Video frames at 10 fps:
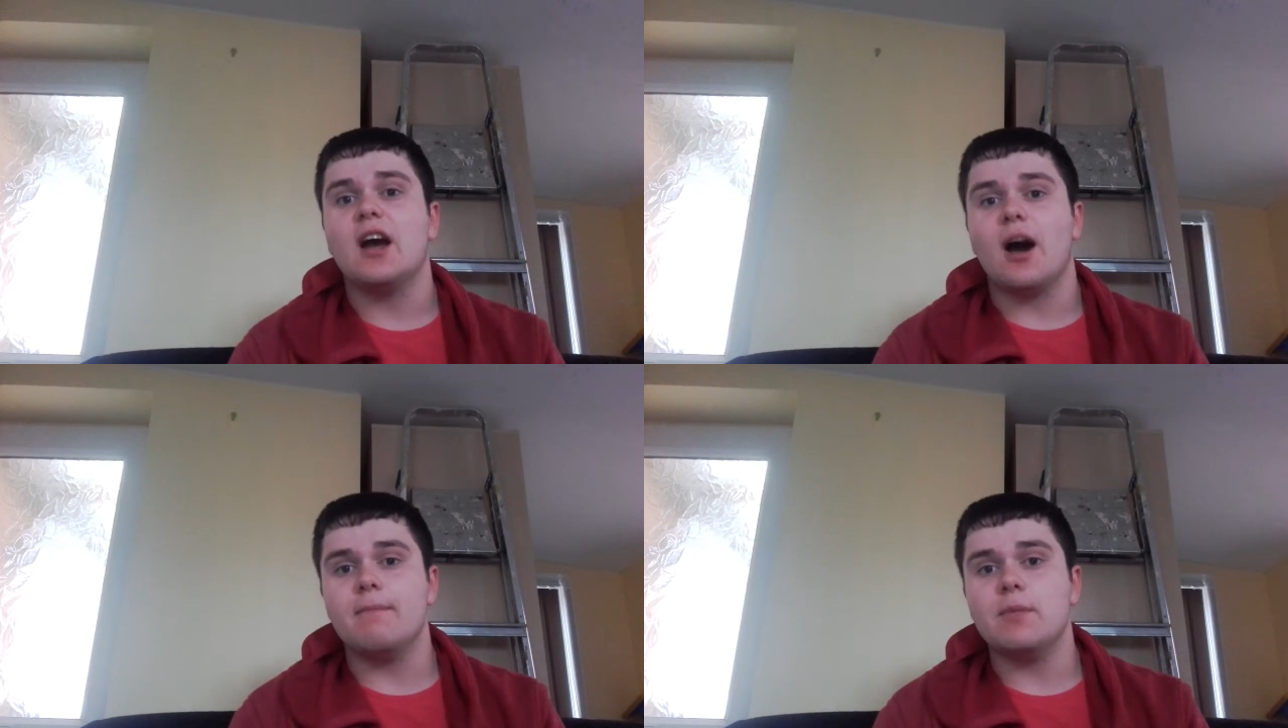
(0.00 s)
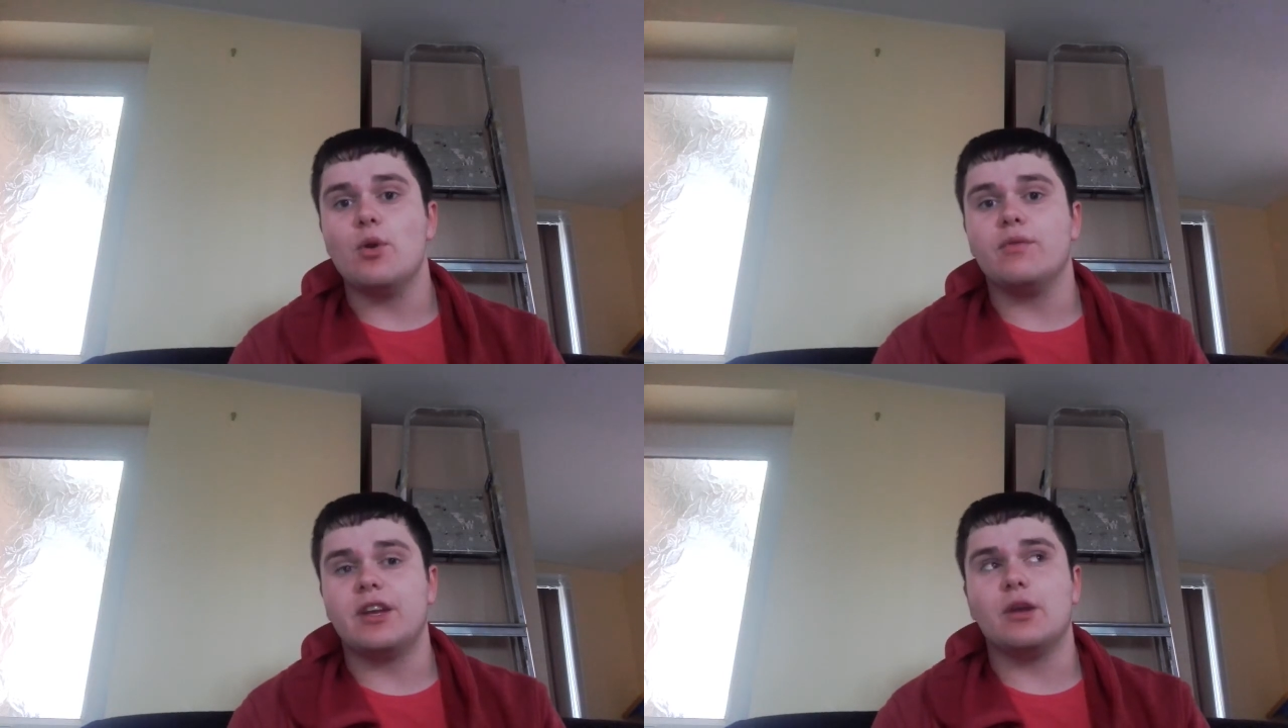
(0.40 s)
a
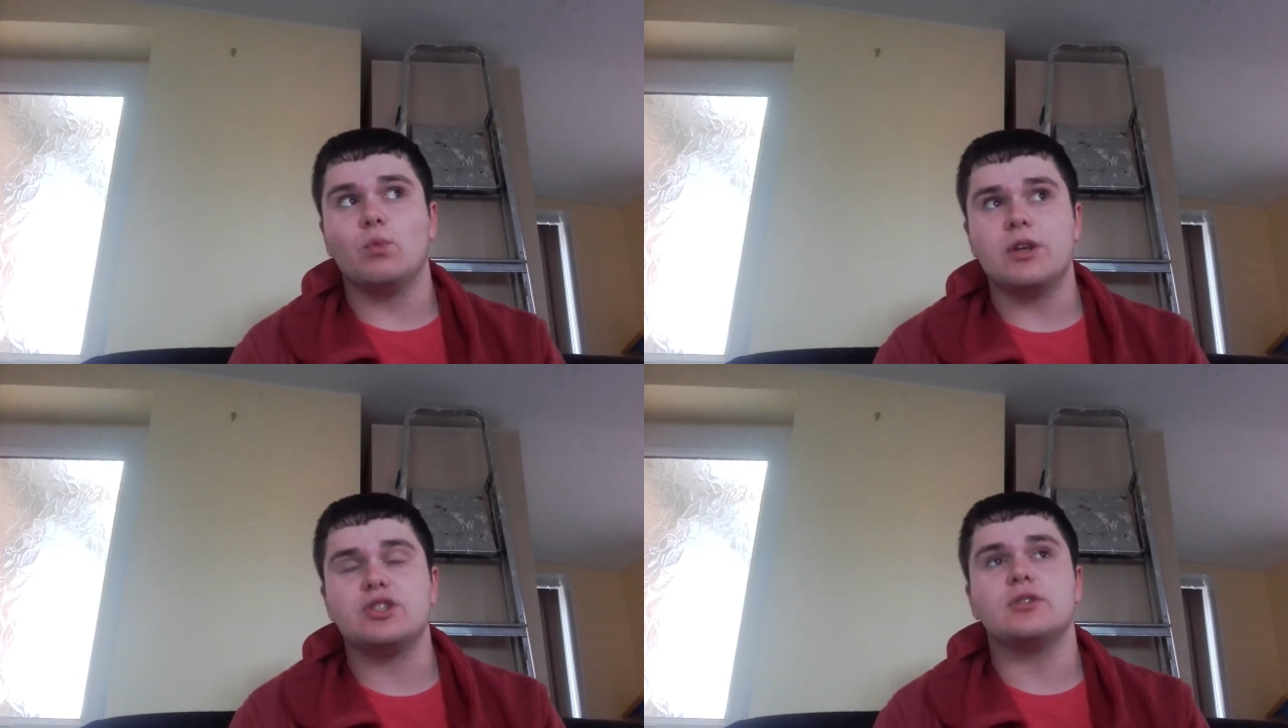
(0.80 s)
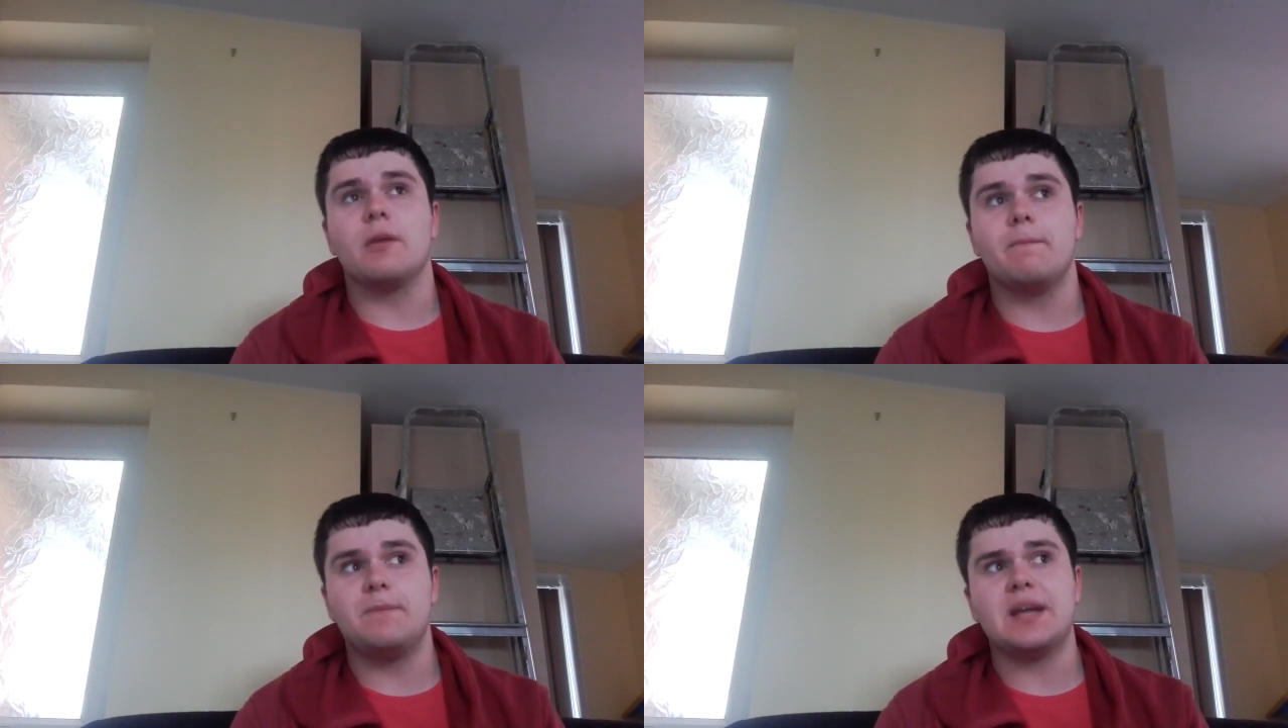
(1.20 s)
movie in which
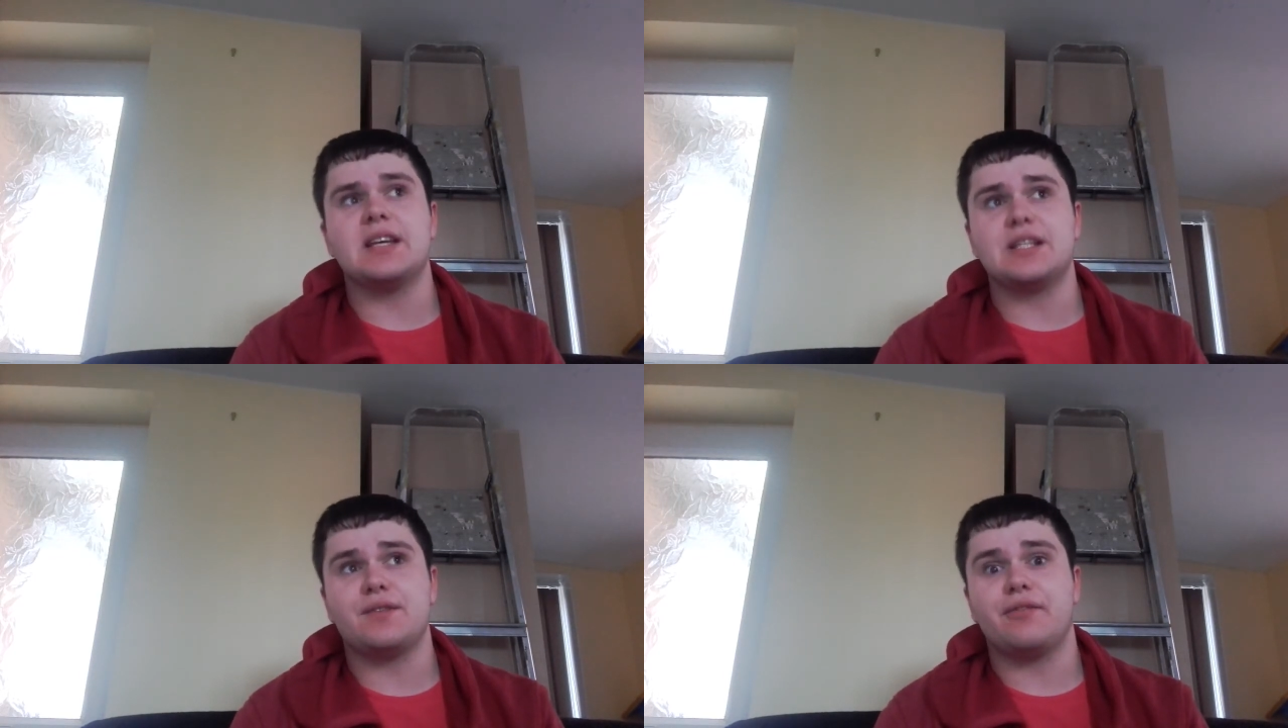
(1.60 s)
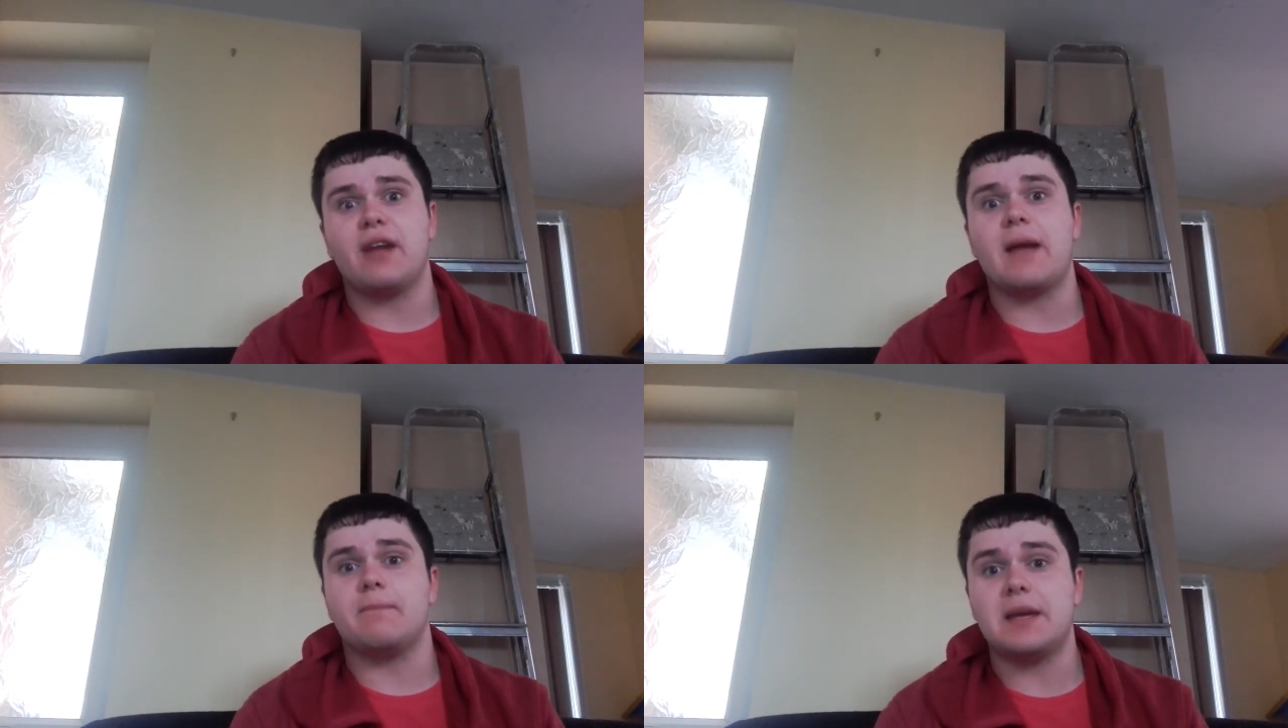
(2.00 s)
the biggest
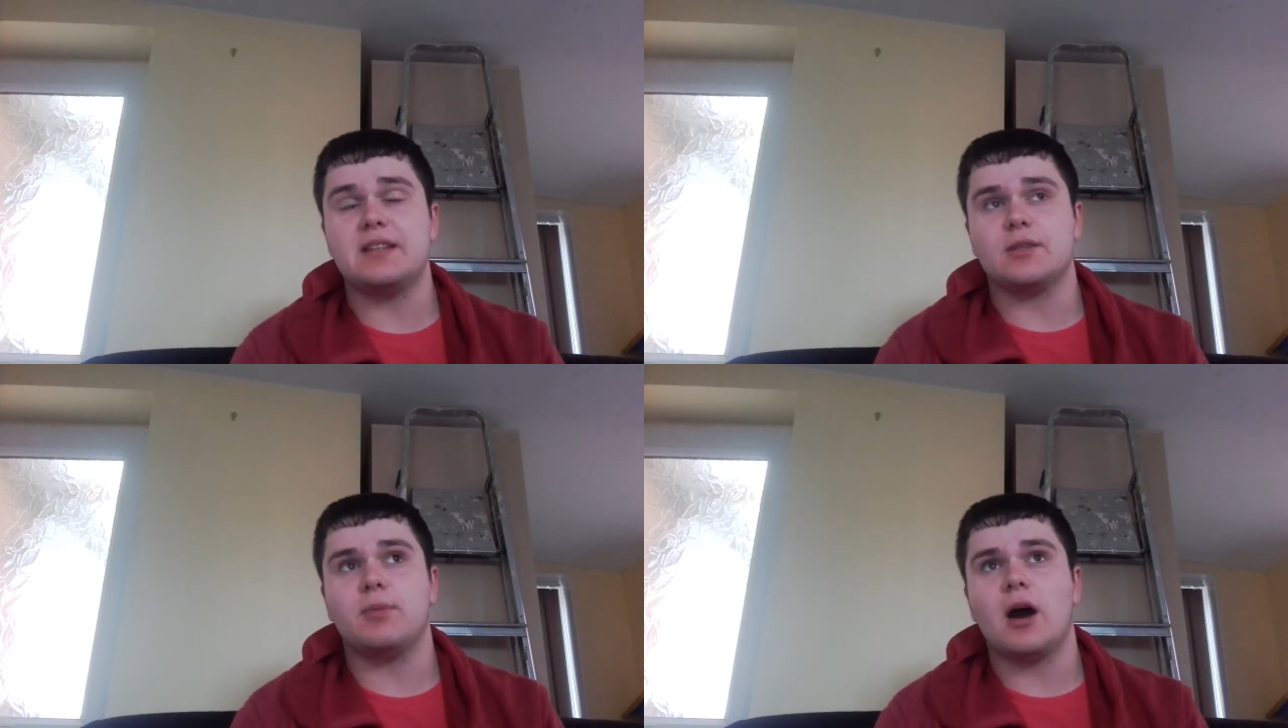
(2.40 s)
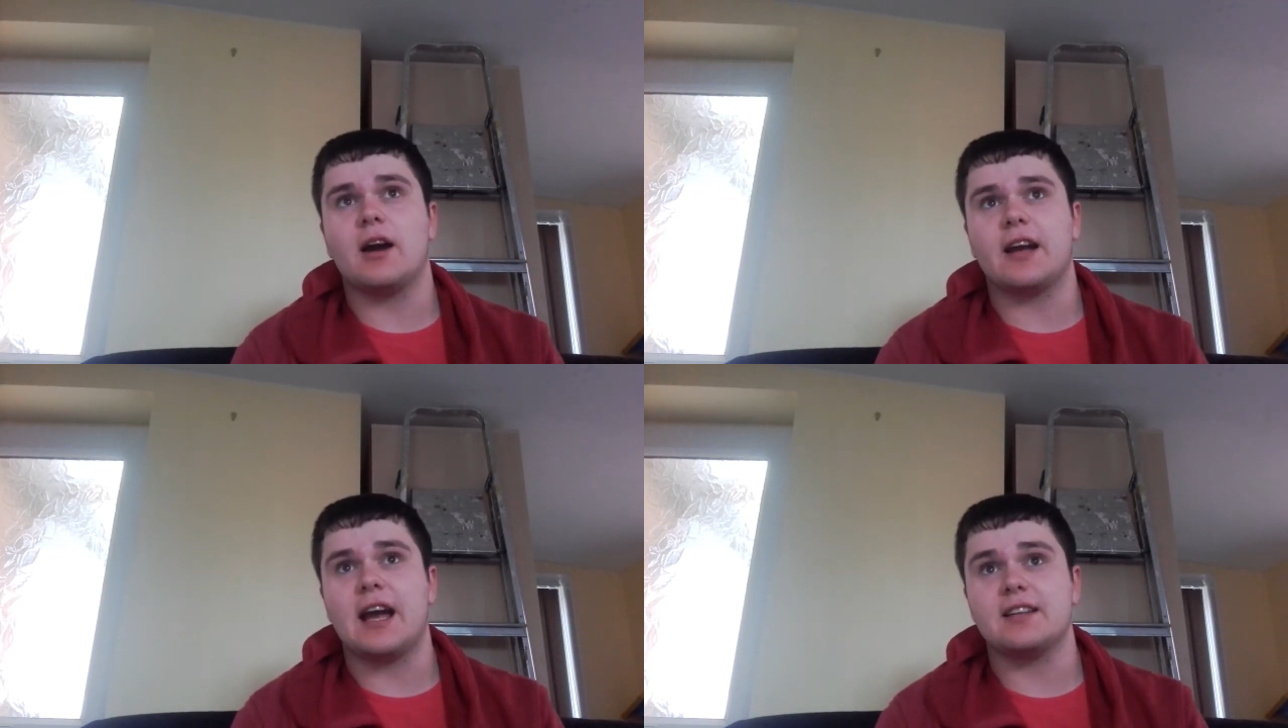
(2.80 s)
threat Peter
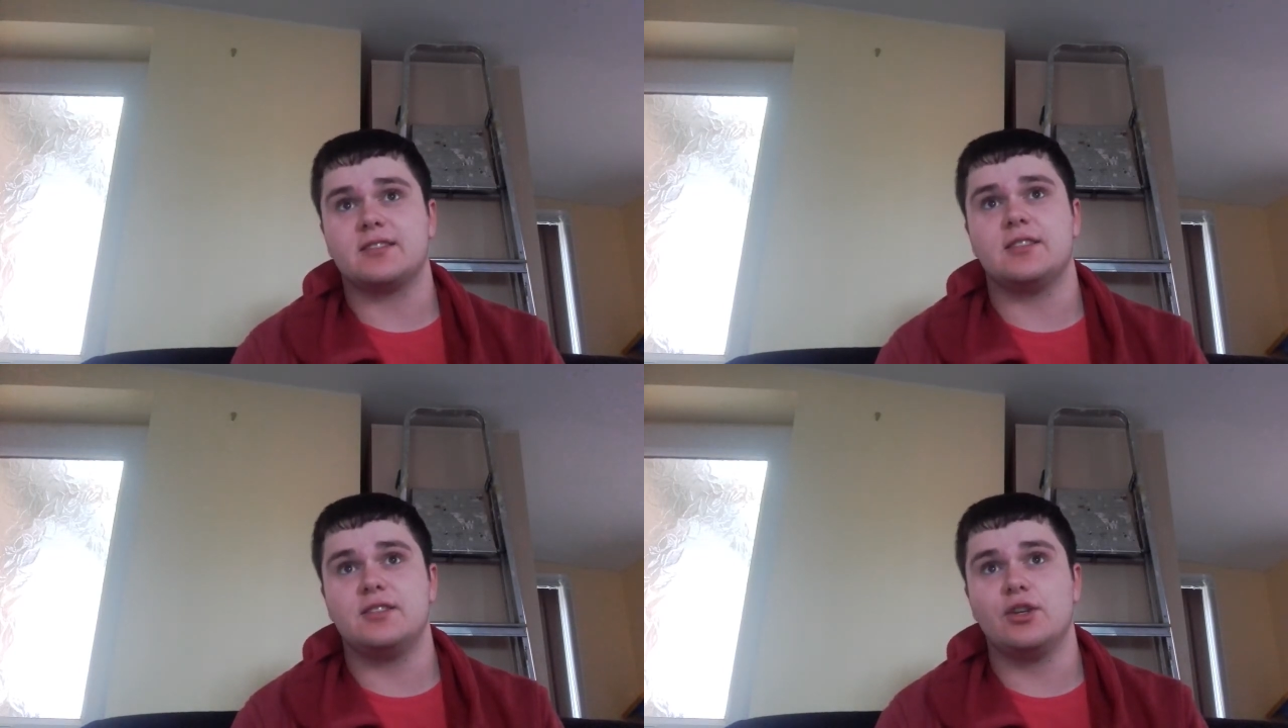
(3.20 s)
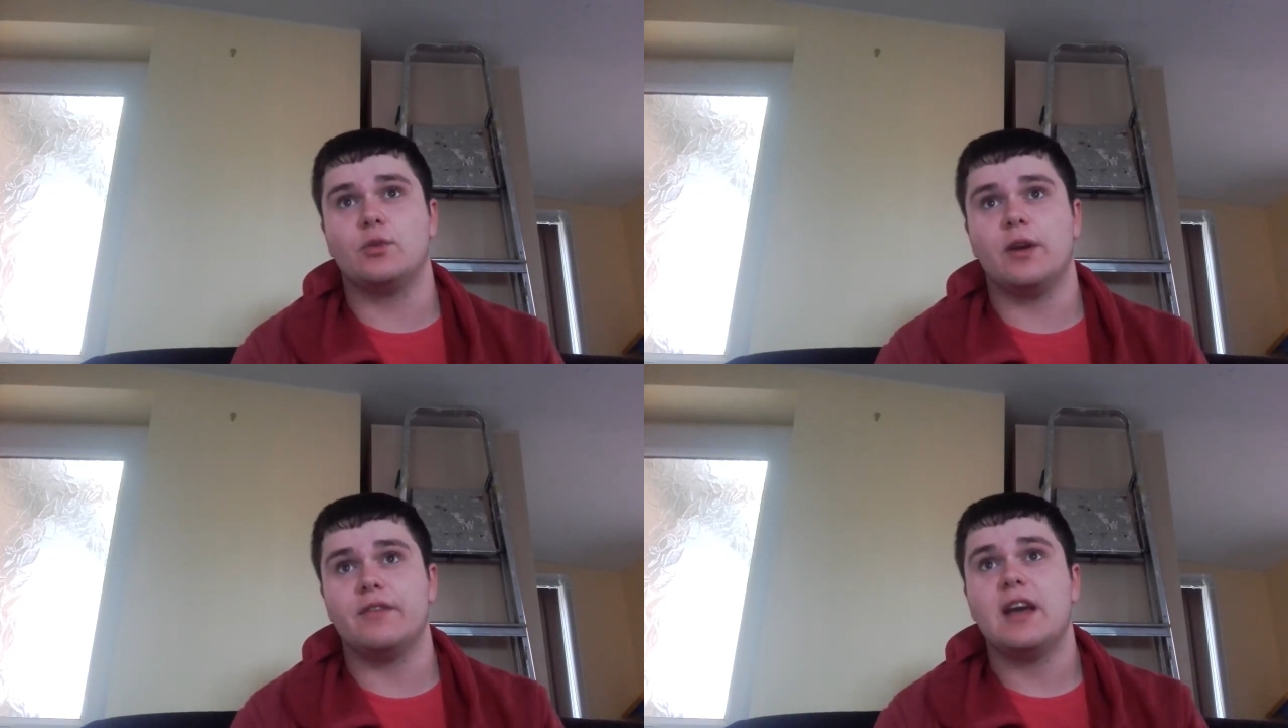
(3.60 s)
Parker has to deal
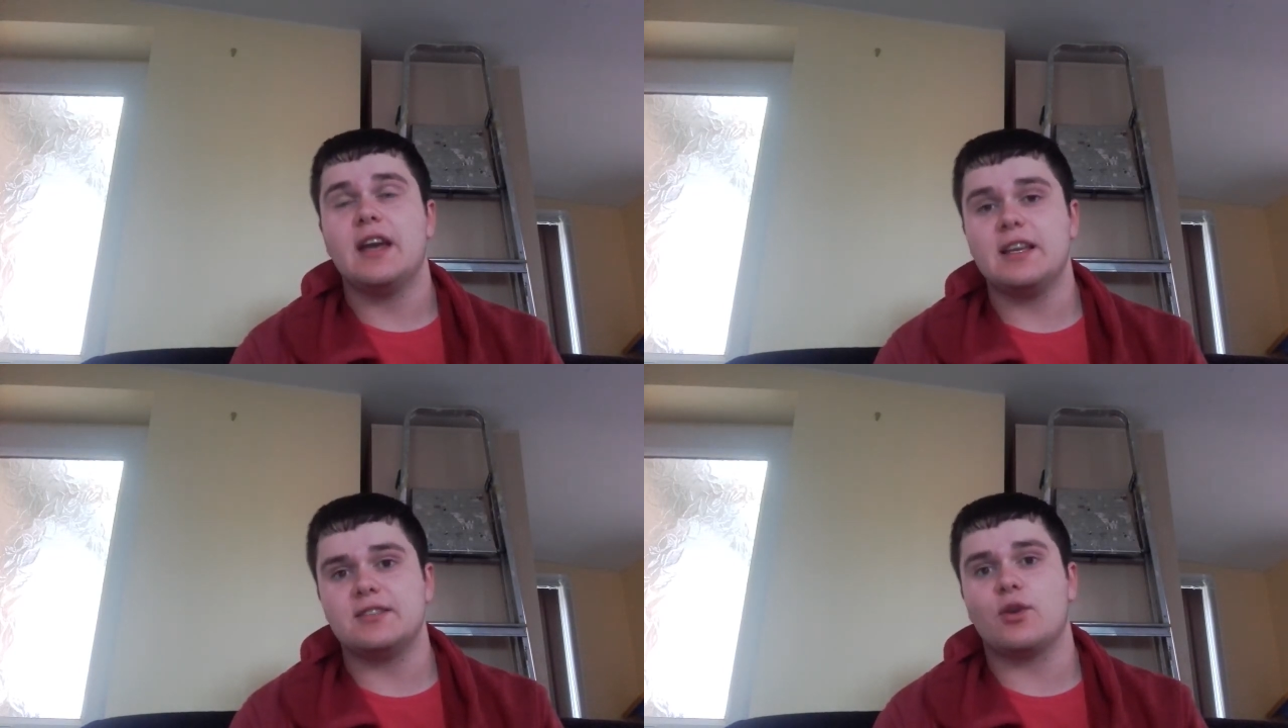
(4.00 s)
with is